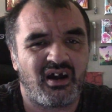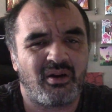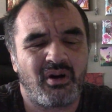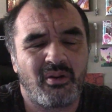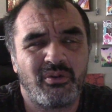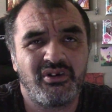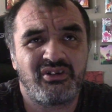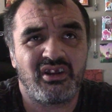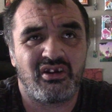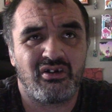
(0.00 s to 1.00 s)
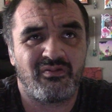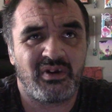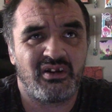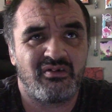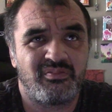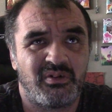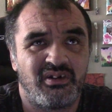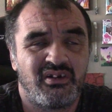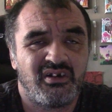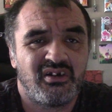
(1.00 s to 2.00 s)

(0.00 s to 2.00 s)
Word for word: I, I wouldn't say innovative, but